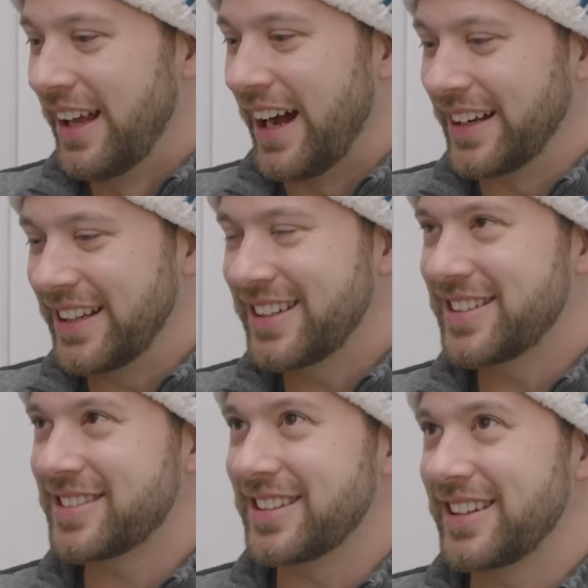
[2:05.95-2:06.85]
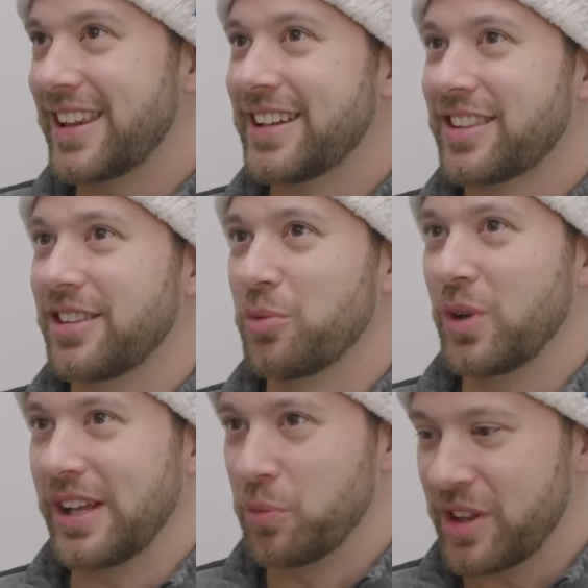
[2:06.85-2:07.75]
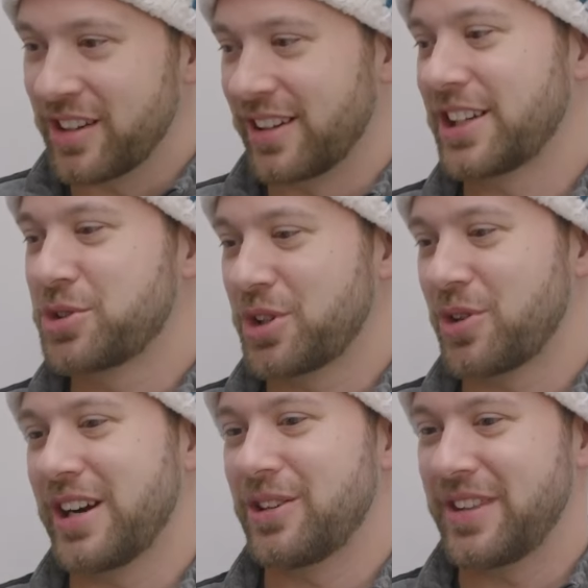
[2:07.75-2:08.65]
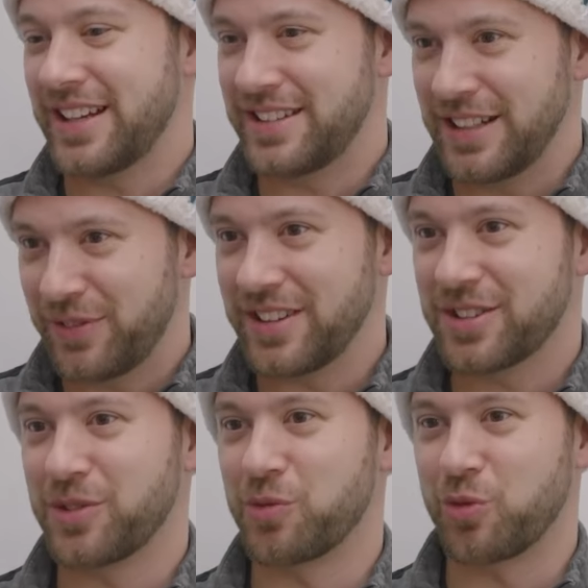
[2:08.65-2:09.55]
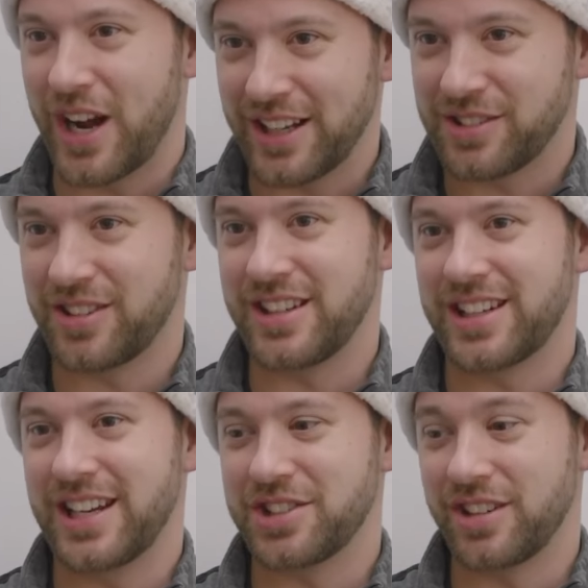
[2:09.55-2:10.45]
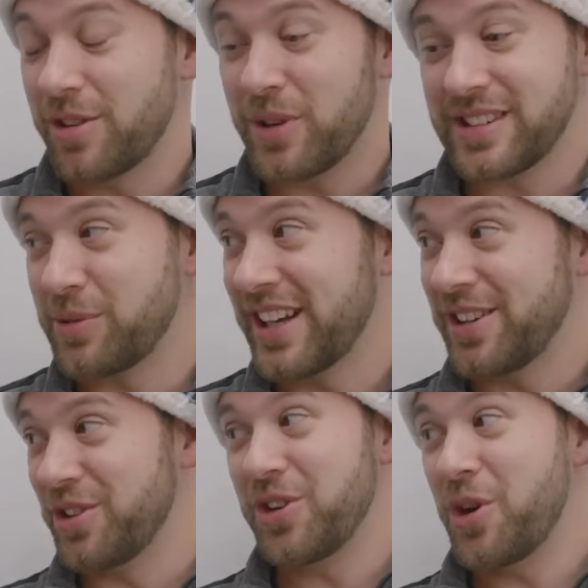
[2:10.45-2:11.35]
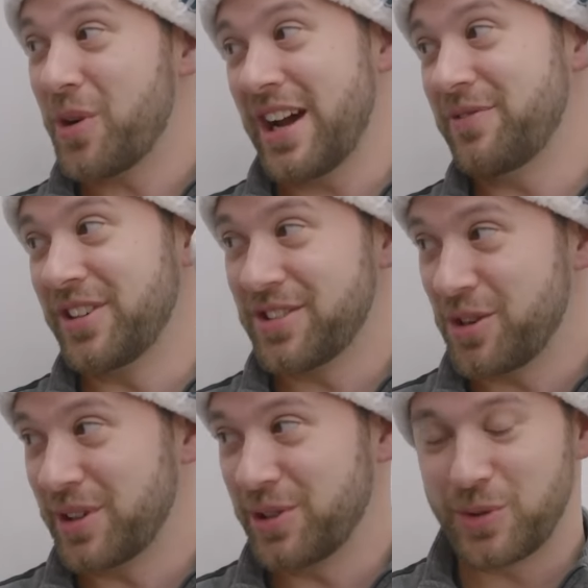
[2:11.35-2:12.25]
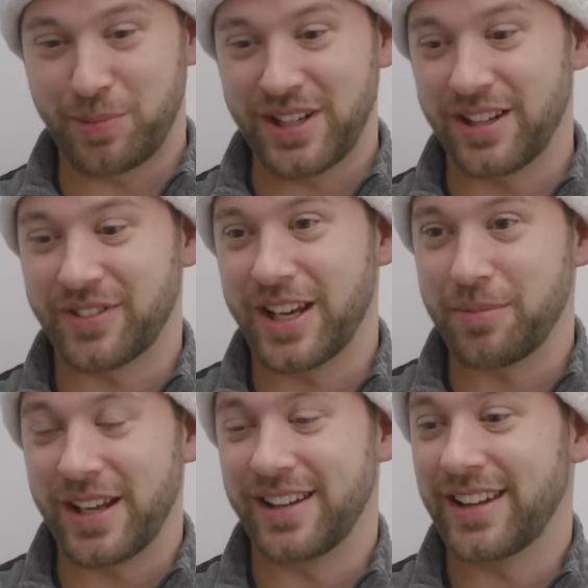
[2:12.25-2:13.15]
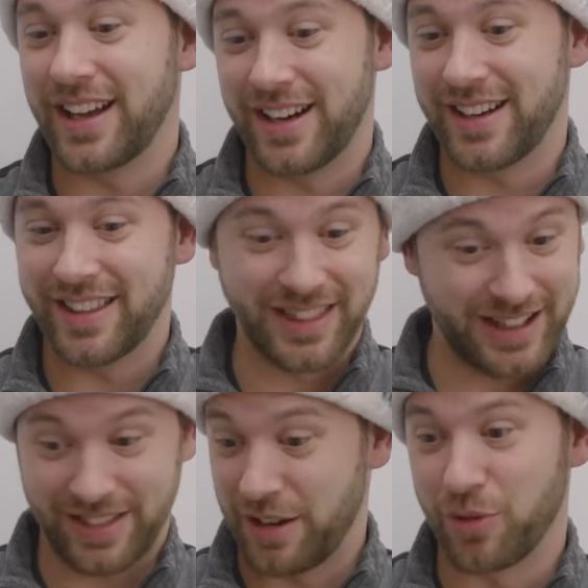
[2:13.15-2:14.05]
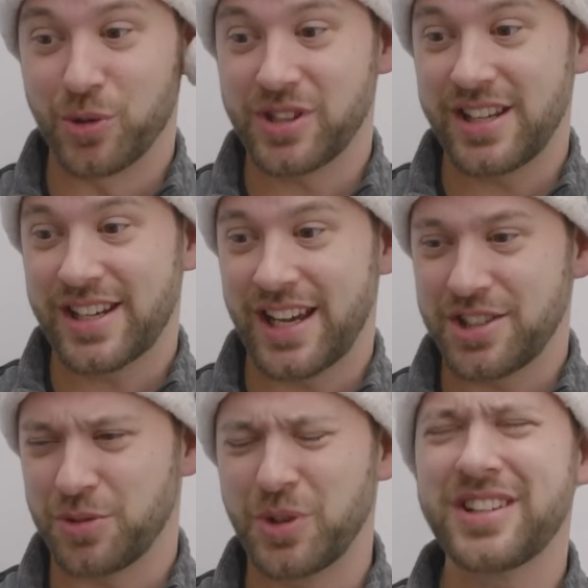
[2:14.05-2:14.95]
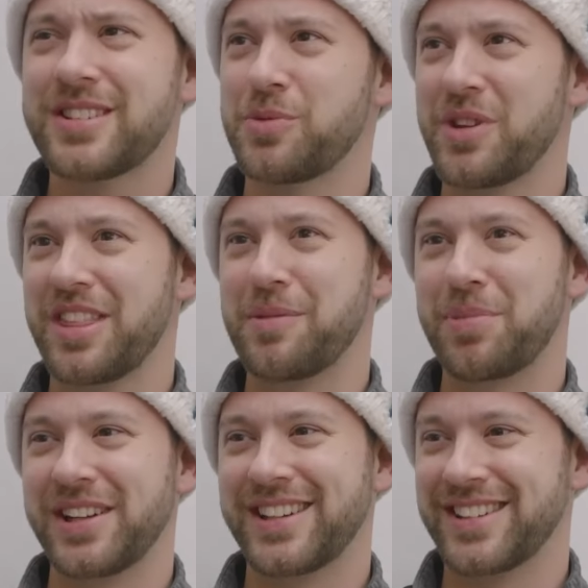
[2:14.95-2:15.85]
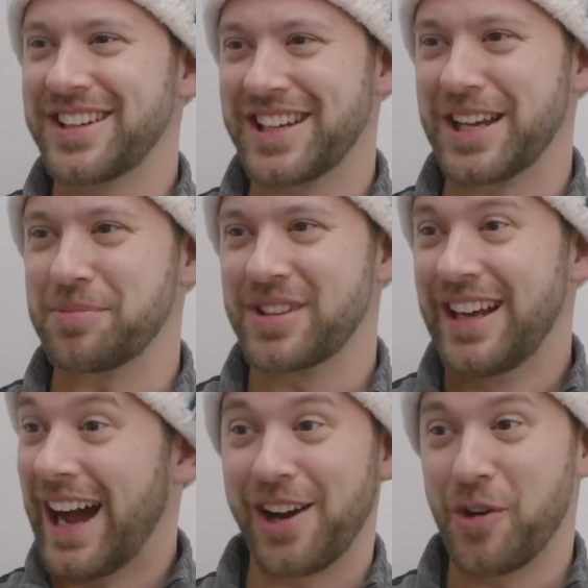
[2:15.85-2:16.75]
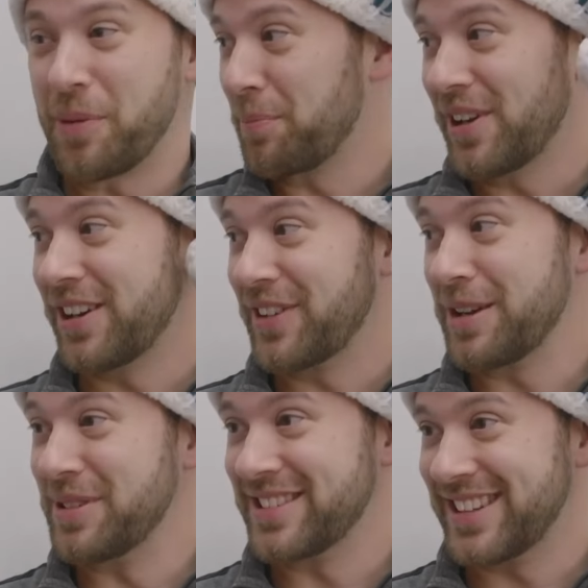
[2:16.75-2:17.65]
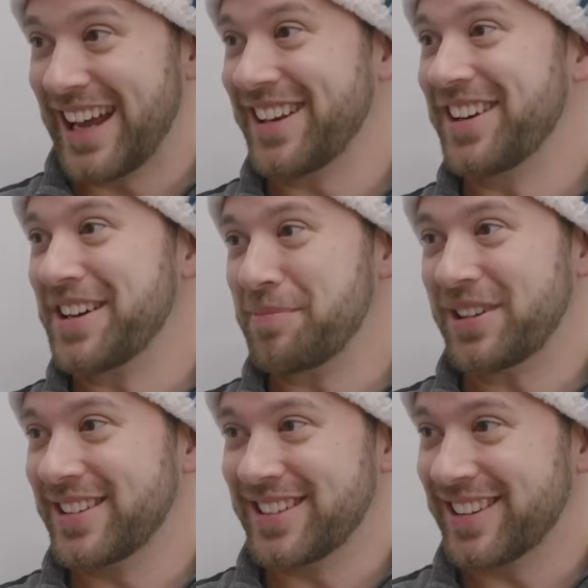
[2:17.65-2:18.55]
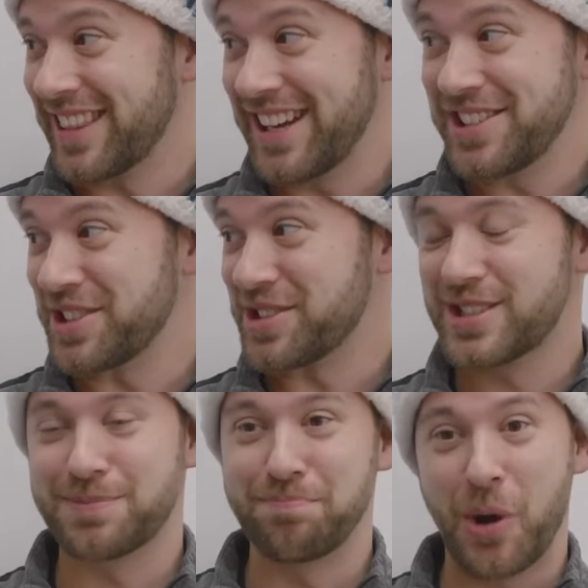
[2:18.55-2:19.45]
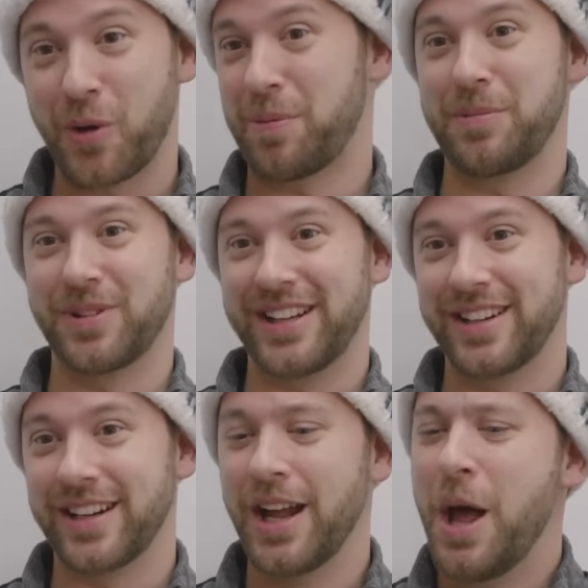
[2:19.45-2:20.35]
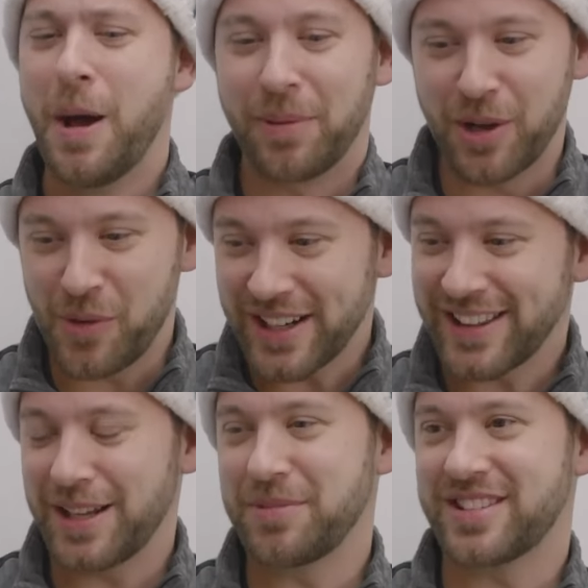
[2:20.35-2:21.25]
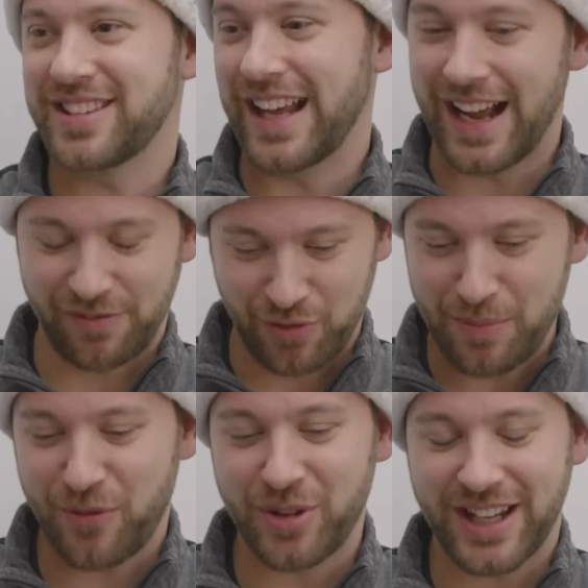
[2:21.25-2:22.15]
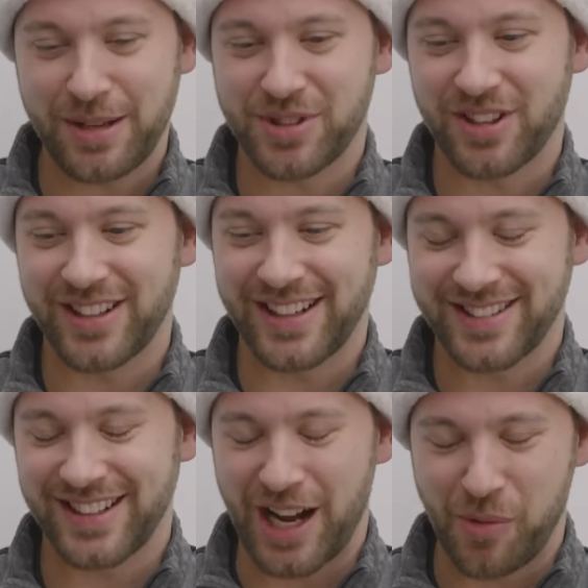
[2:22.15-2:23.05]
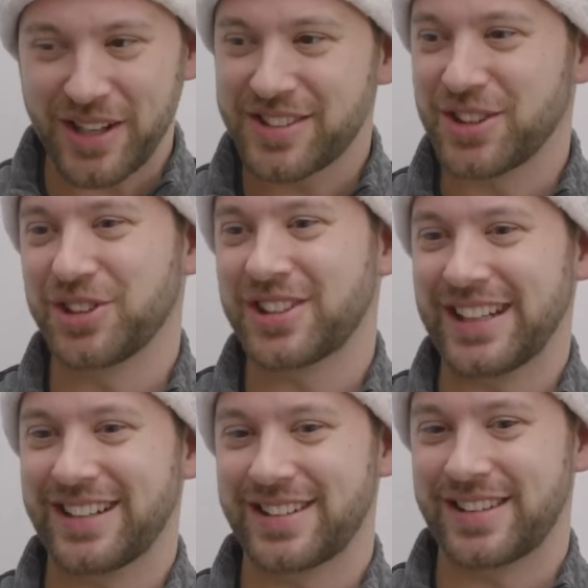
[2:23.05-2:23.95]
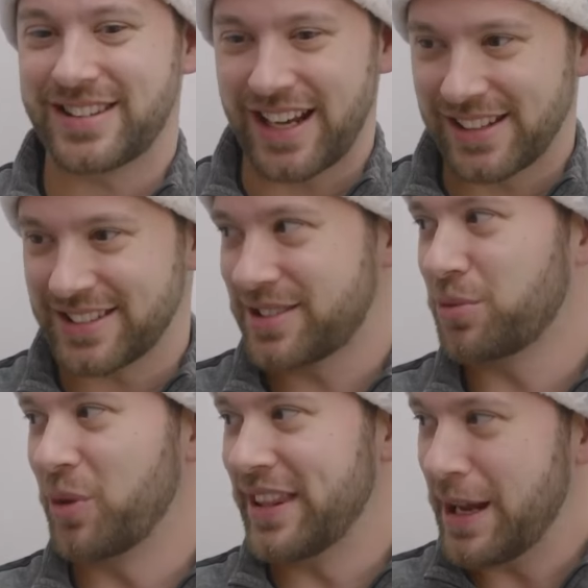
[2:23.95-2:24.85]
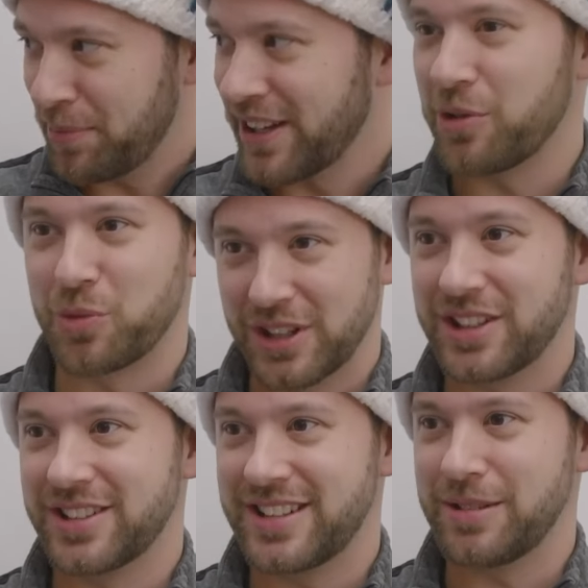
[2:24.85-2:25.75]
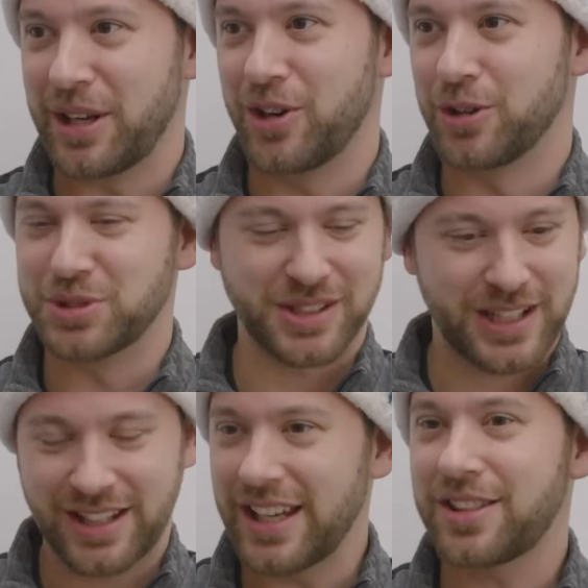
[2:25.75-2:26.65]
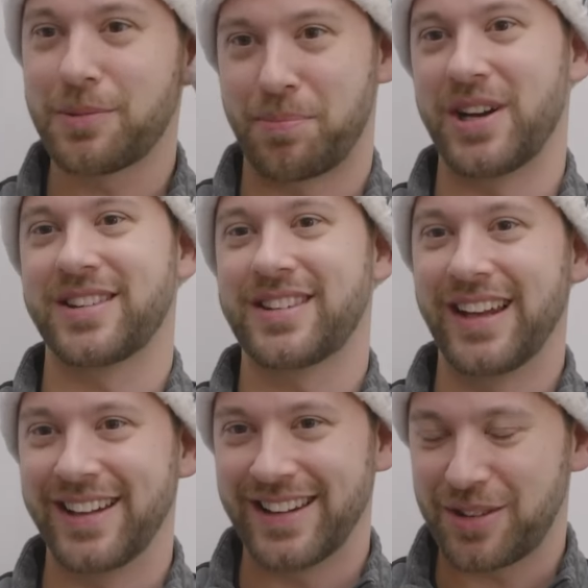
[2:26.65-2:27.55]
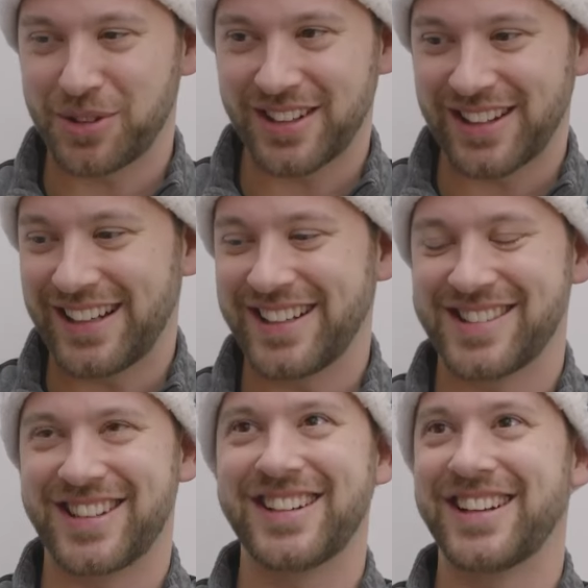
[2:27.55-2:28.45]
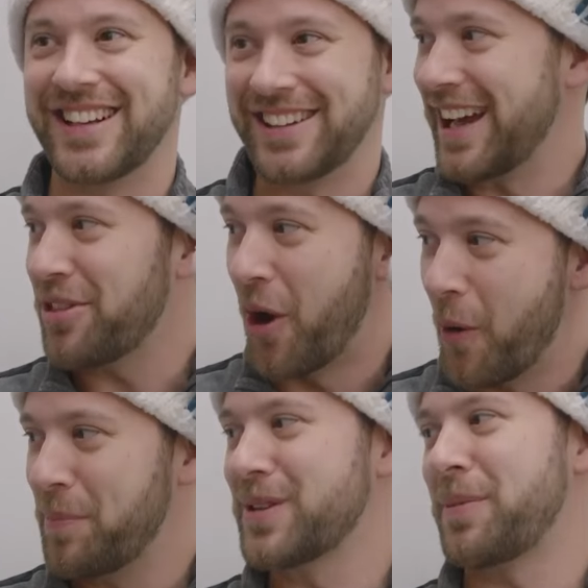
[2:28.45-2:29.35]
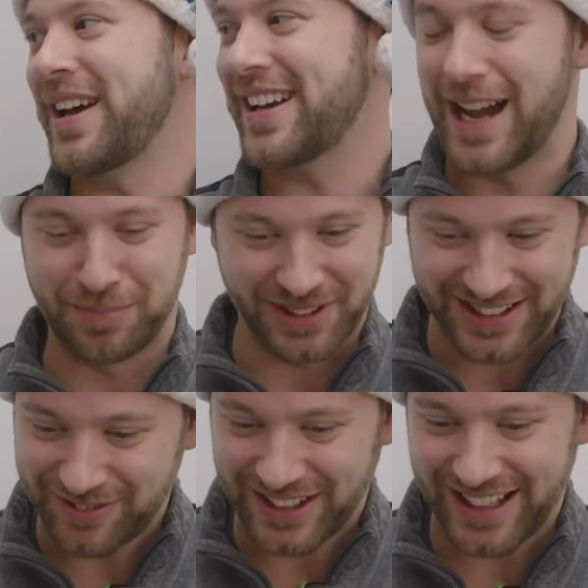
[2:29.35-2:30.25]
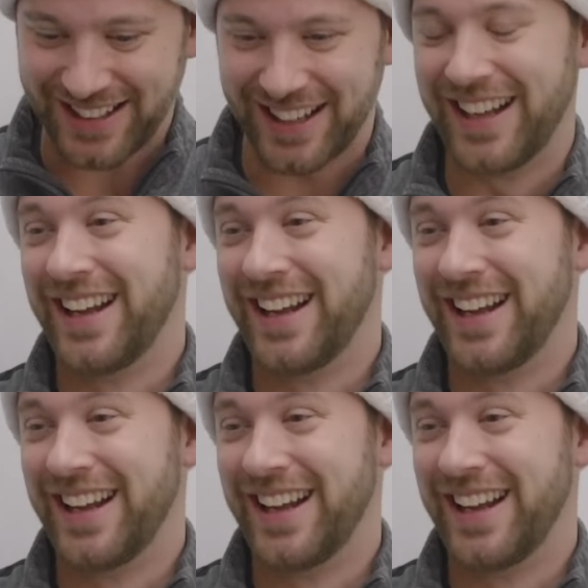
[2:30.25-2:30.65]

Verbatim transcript: I needed to see that with an electric crowd, that defense could rise to the occasion. Otherwise, I would have had no confidence going into a playoff game. And uh, they, they rose to the occasion. What is it with them playing night games? I hope our playoff game is at night because right. they just smoke people at night. But I wanted them to, right before the game started, I said, I want us to look like Dallas when they play a really good team at home. Just kick their butts, and that's what the Lions yeah. did. And now the hope is back. I believe again.